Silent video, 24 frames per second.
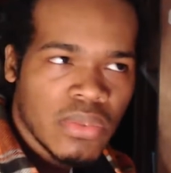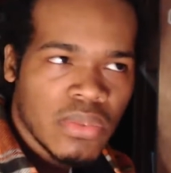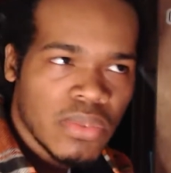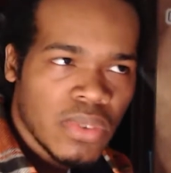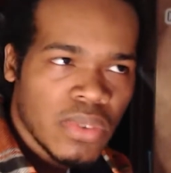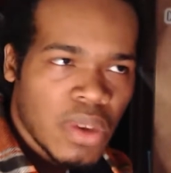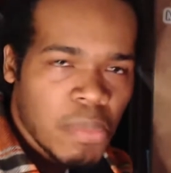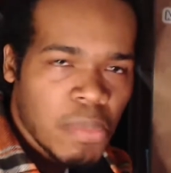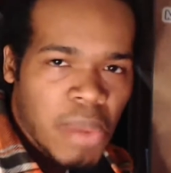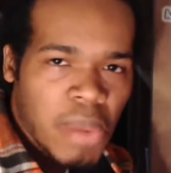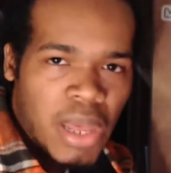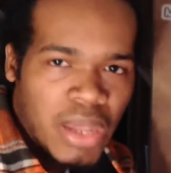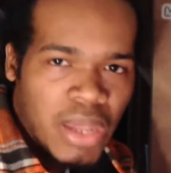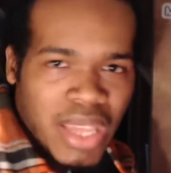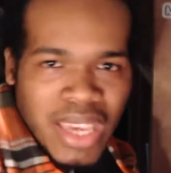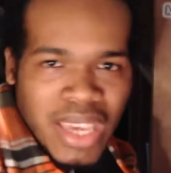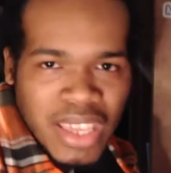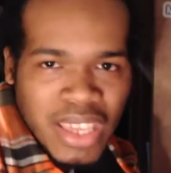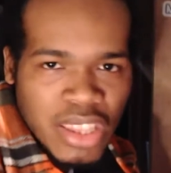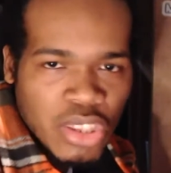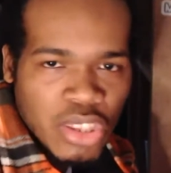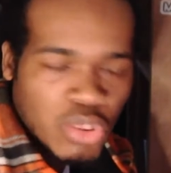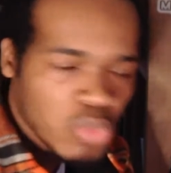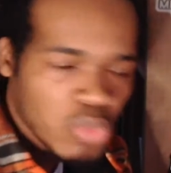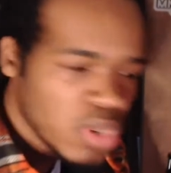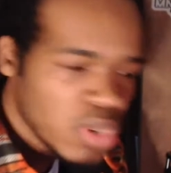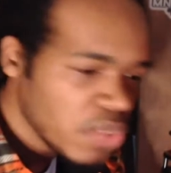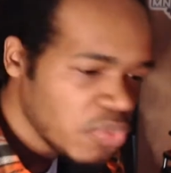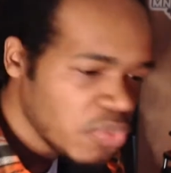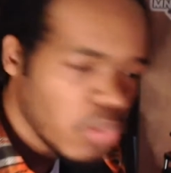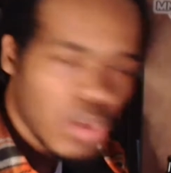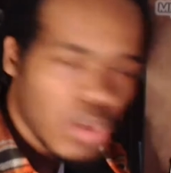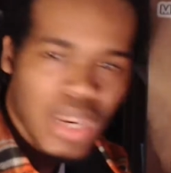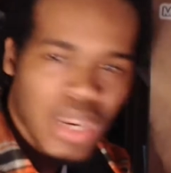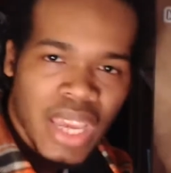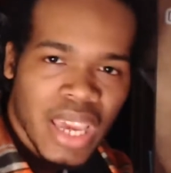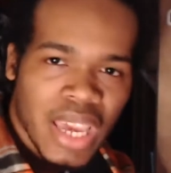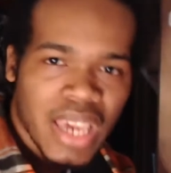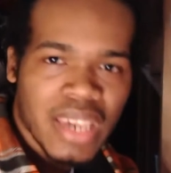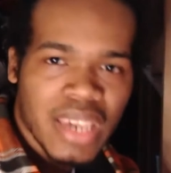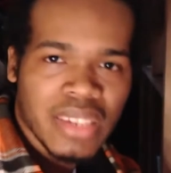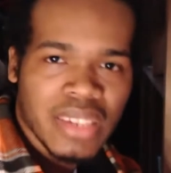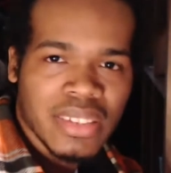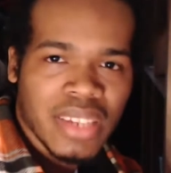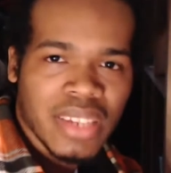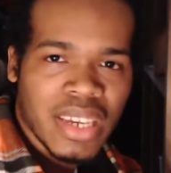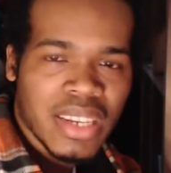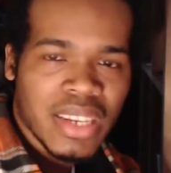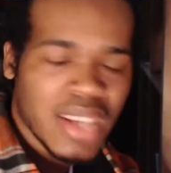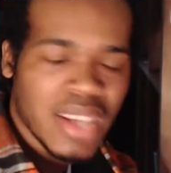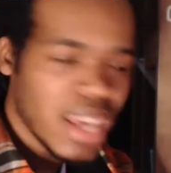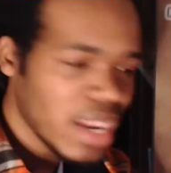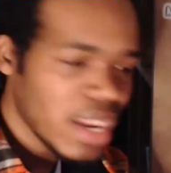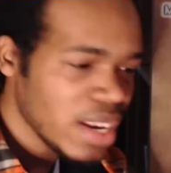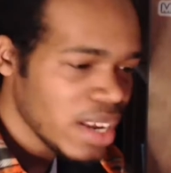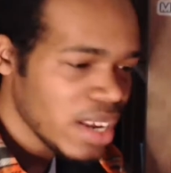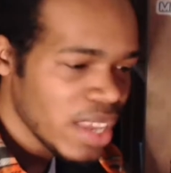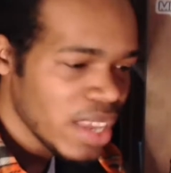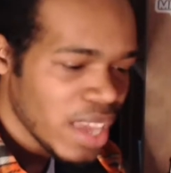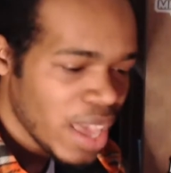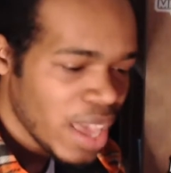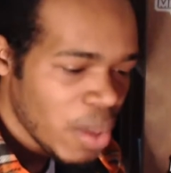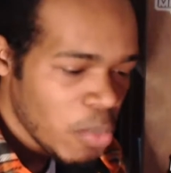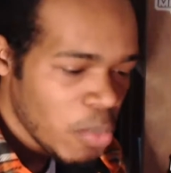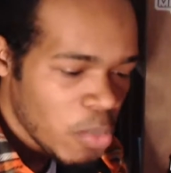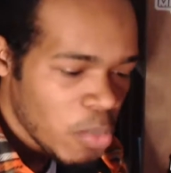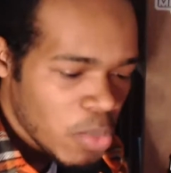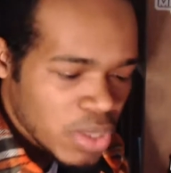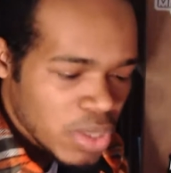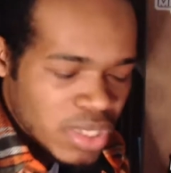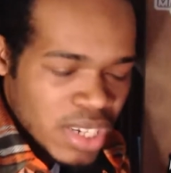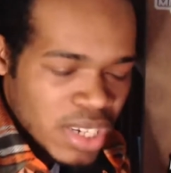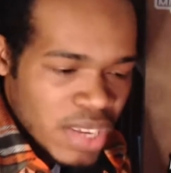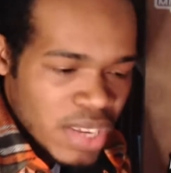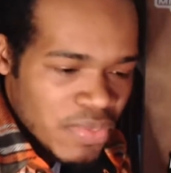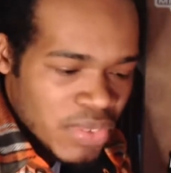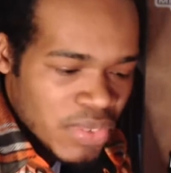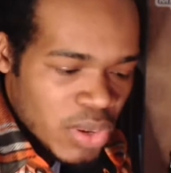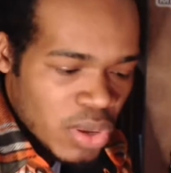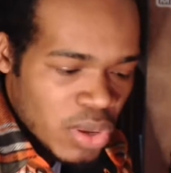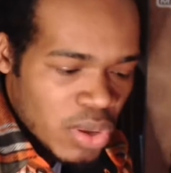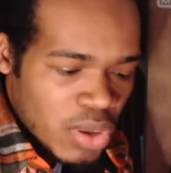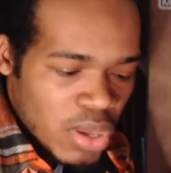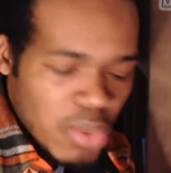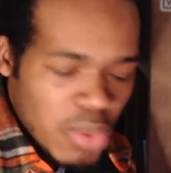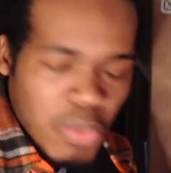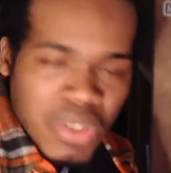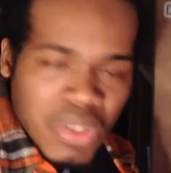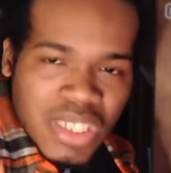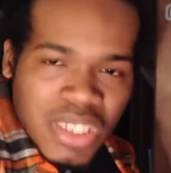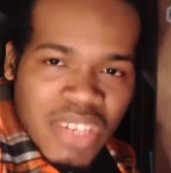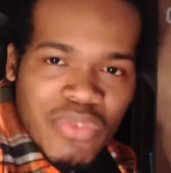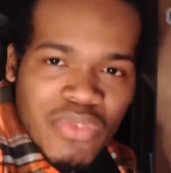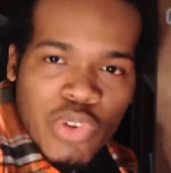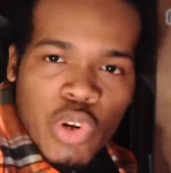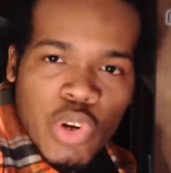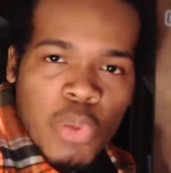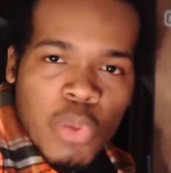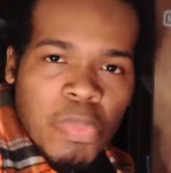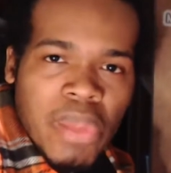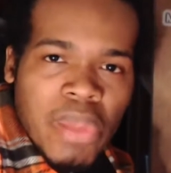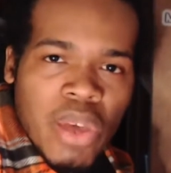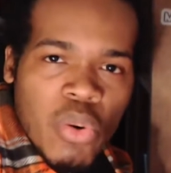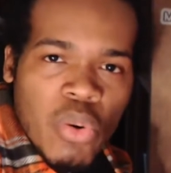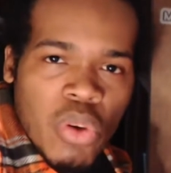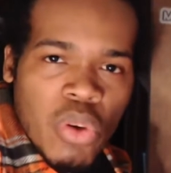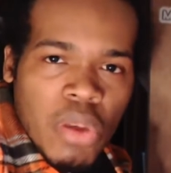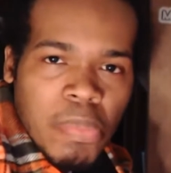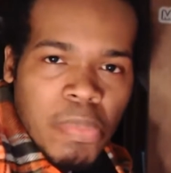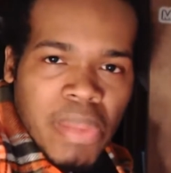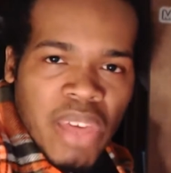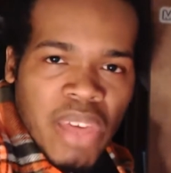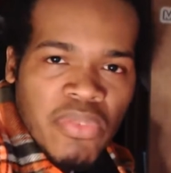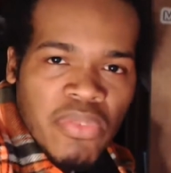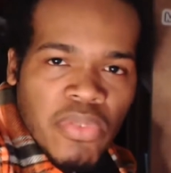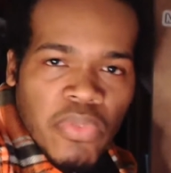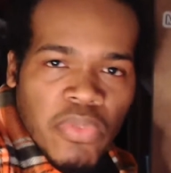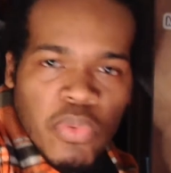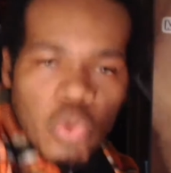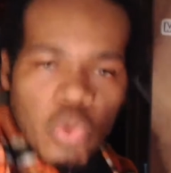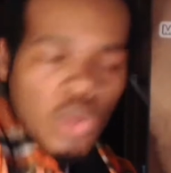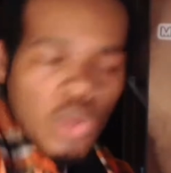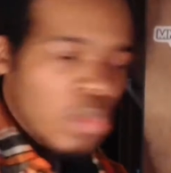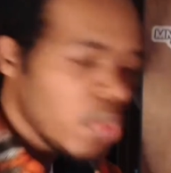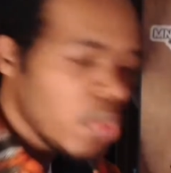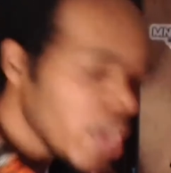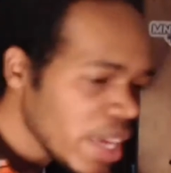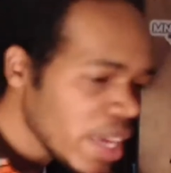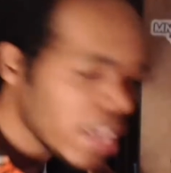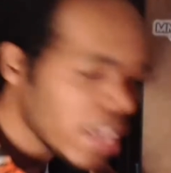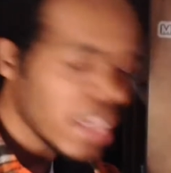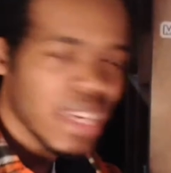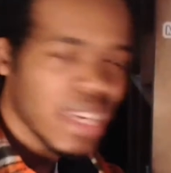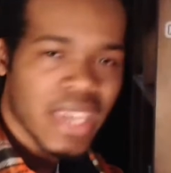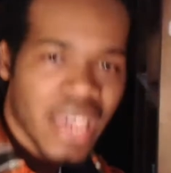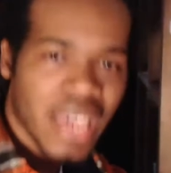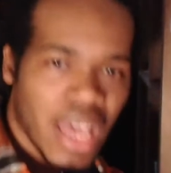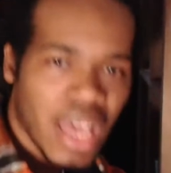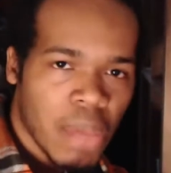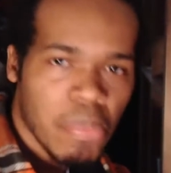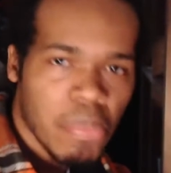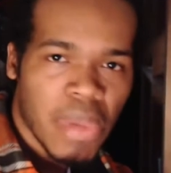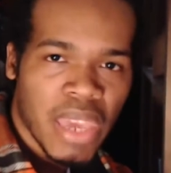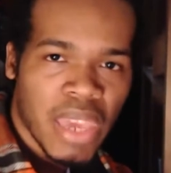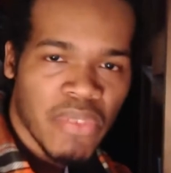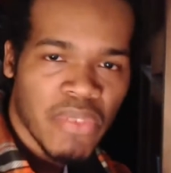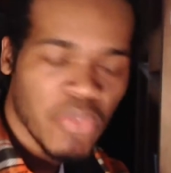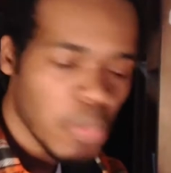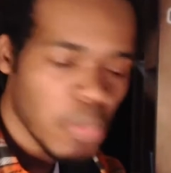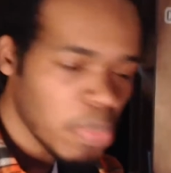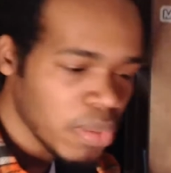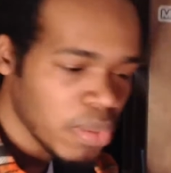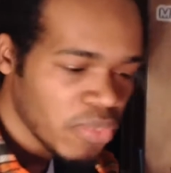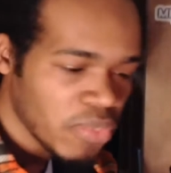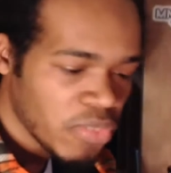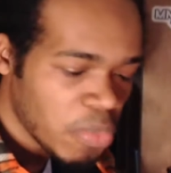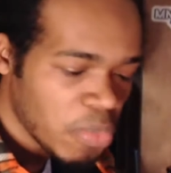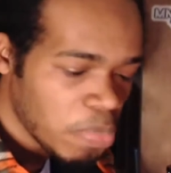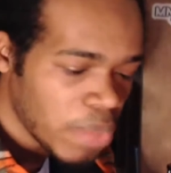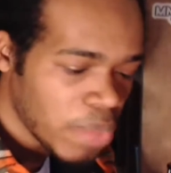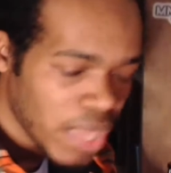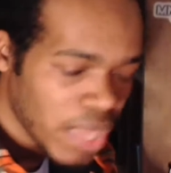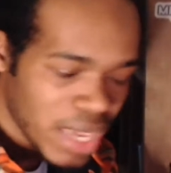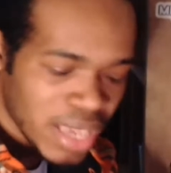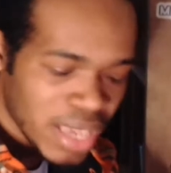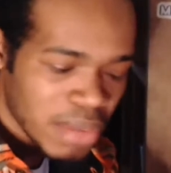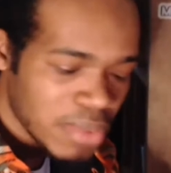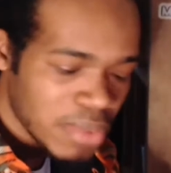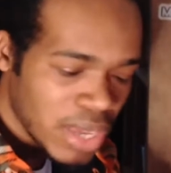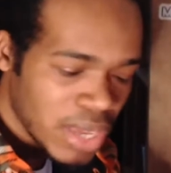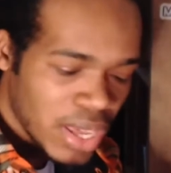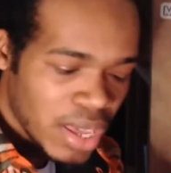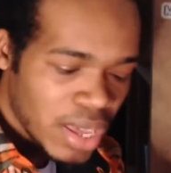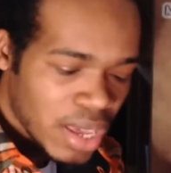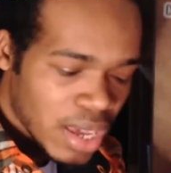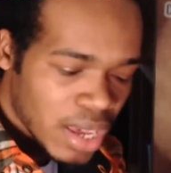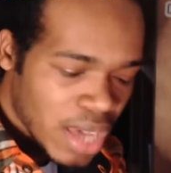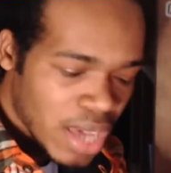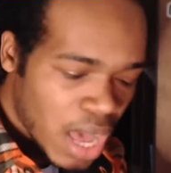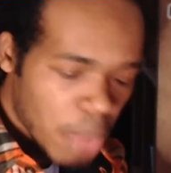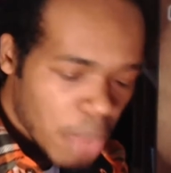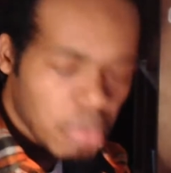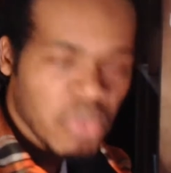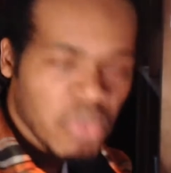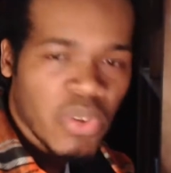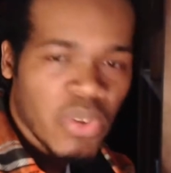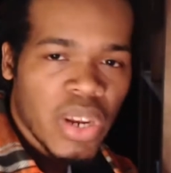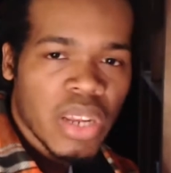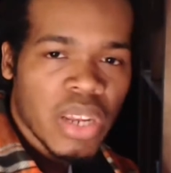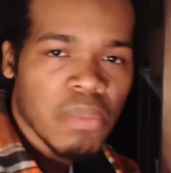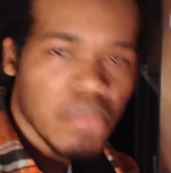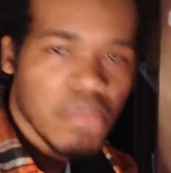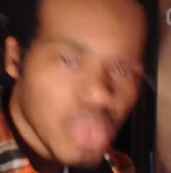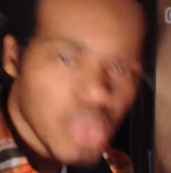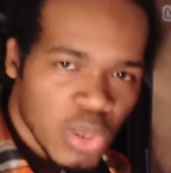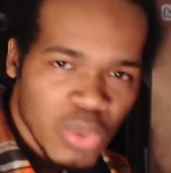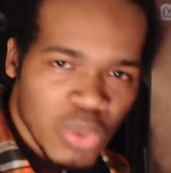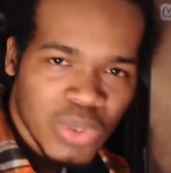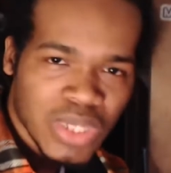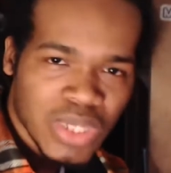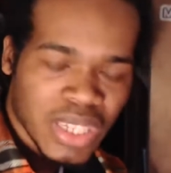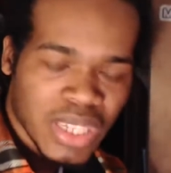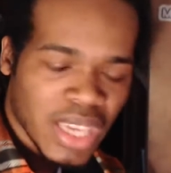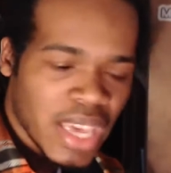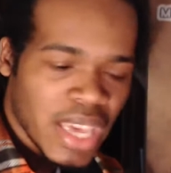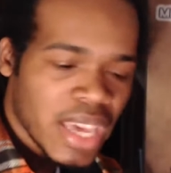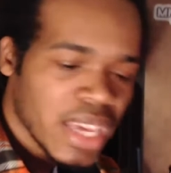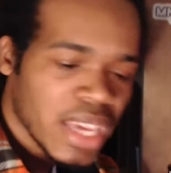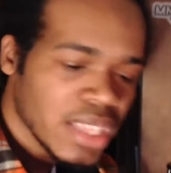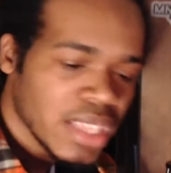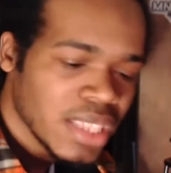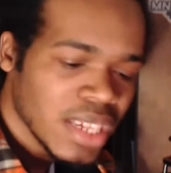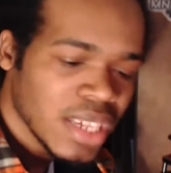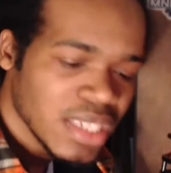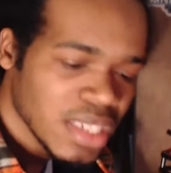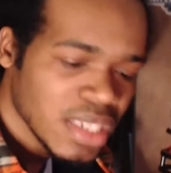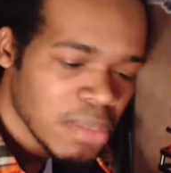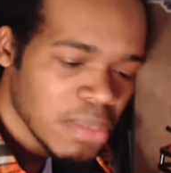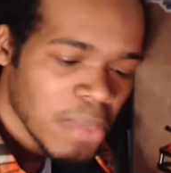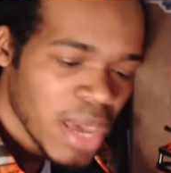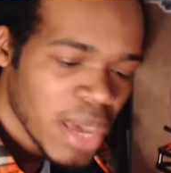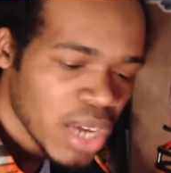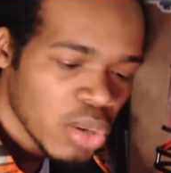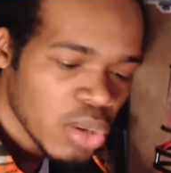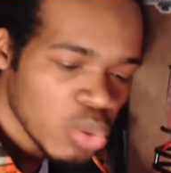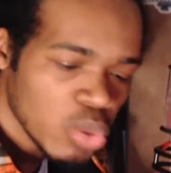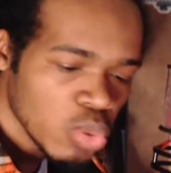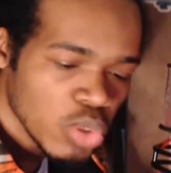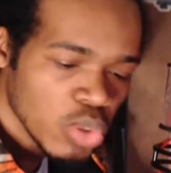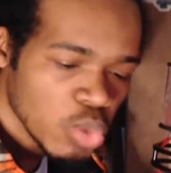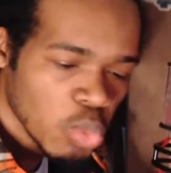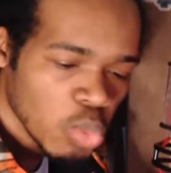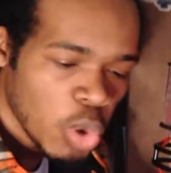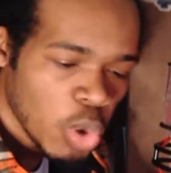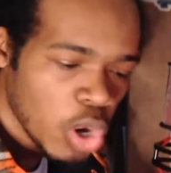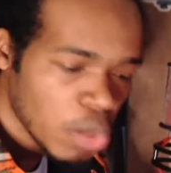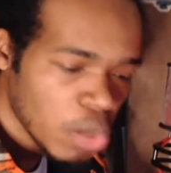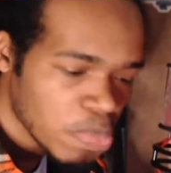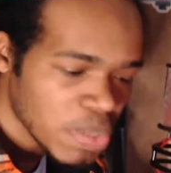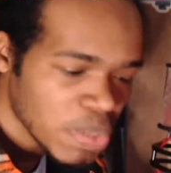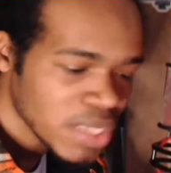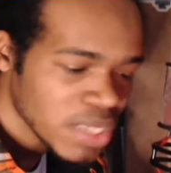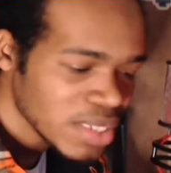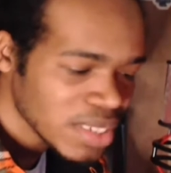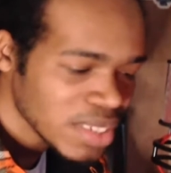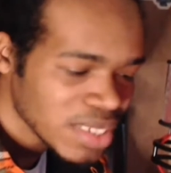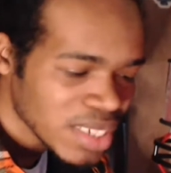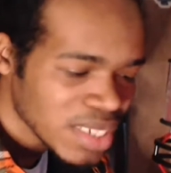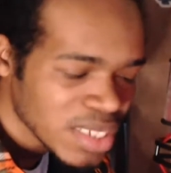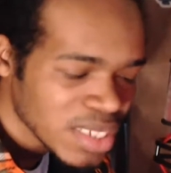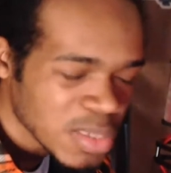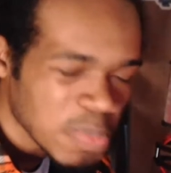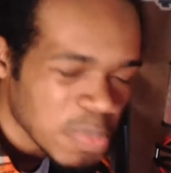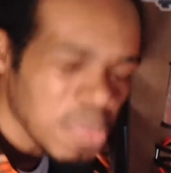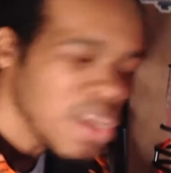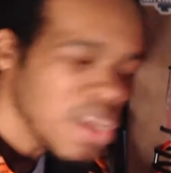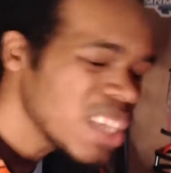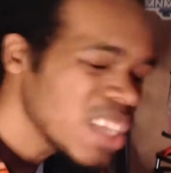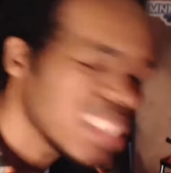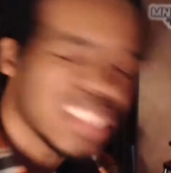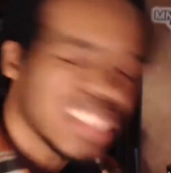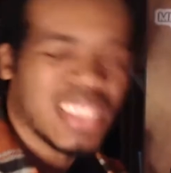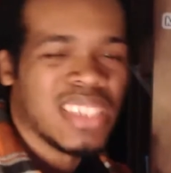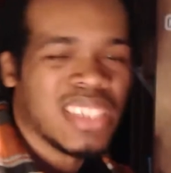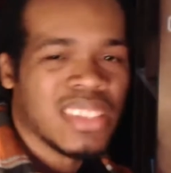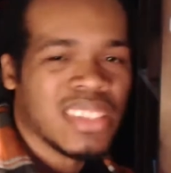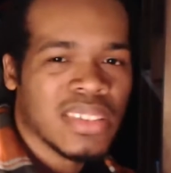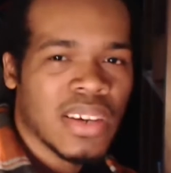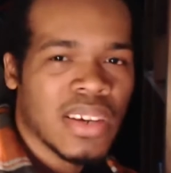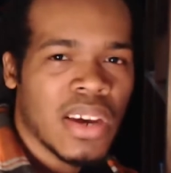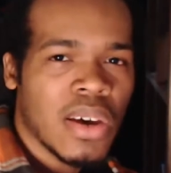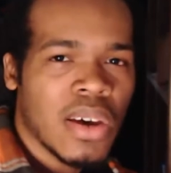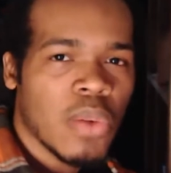About like either 3 or 4 days. Like not he wasn't even on the platform for a week, and he got banned for playing copyrighted music. It doesn't matter who you are. Business is business.